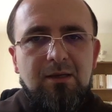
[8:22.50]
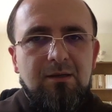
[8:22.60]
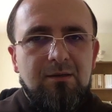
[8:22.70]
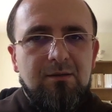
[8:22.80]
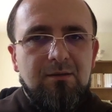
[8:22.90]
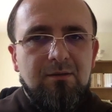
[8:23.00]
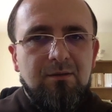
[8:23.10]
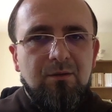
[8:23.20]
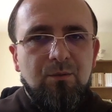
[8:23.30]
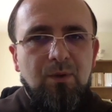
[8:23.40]
uh,
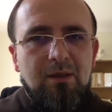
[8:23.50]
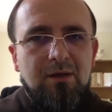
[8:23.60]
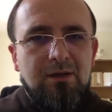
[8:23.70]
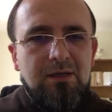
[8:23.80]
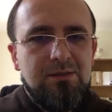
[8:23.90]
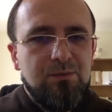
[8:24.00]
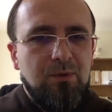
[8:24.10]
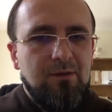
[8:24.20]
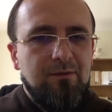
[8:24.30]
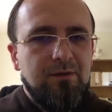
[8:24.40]
whether it's
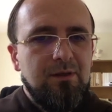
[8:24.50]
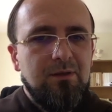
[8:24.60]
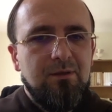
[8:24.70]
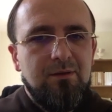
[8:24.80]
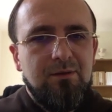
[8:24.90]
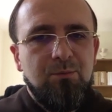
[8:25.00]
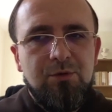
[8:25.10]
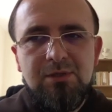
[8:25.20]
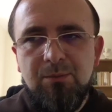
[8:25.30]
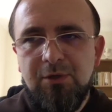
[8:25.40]
with uh, the
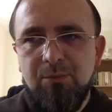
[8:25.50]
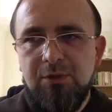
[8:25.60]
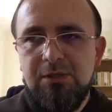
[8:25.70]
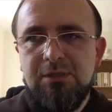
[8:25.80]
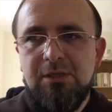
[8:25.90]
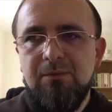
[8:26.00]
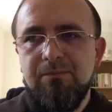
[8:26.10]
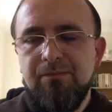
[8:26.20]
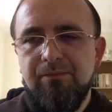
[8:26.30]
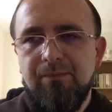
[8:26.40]
Muslim community
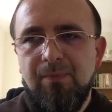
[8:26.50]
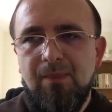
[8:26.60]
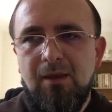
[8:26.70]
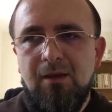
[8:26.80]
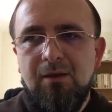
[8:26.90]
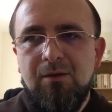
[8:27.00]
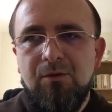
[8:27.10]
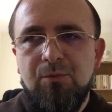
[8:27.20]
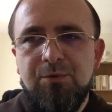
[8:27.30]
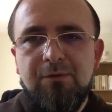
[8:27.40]

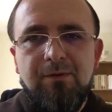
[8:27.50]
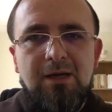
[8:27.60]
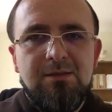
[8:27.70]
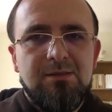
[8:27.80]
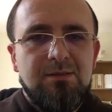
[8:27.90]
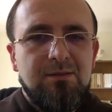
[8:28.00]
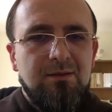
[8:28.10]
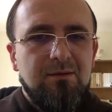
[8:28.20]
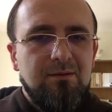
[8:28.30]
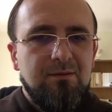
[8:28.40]
who profess
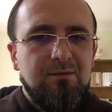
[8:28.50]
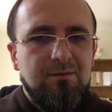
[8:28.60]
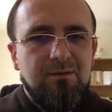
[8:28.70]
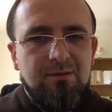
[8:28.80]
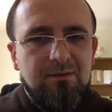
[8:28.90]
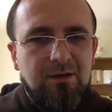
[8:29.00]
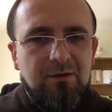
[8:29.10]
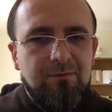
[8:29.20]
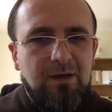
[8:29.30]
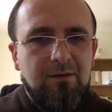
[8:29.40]
uh,
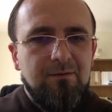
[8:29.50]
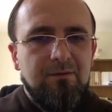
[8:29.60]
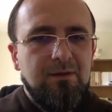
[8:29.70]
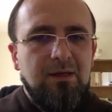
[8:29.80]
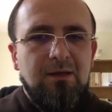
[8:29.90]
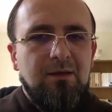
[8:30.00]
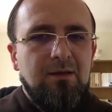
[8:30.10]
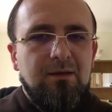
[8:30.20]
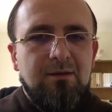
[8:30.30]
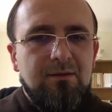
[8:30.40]
their faith
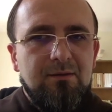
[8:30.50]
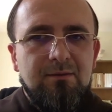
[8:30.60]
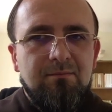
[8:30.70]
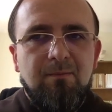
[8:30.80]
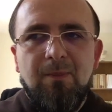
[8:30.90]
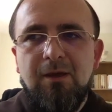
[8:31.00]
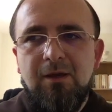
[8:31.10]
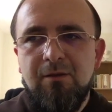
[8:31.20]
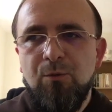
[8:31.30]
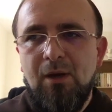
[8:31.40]

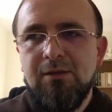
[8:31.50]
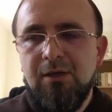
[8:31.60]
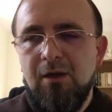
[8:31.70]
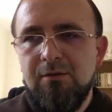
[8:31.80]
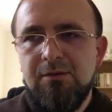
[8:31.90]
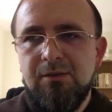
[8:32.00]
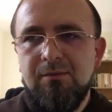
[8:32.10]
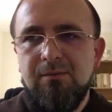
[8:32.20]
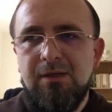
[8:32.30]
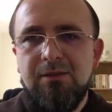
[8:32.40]
in the one God,
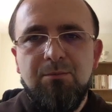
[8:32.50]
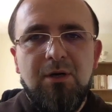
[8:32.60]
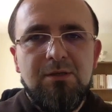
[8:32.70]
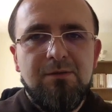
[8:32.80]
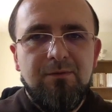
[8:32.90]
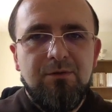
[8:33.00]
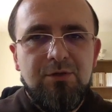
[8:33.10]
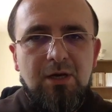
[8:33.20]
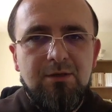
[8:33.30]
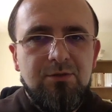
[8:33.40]
in the merciful
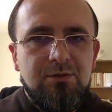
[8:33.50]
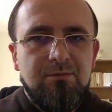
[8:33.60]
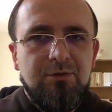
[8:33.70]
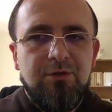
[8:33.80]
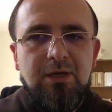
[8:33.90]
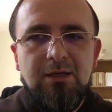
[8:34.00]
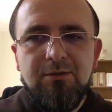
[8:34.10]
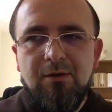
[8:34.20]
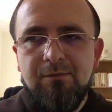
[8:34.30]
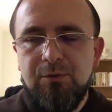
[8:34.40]
Judge,
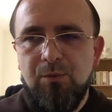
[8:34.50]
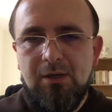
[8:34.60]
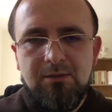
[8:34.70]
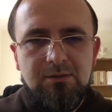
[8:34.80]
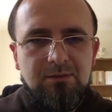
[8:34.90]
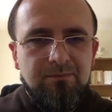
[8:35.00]
creator of the world.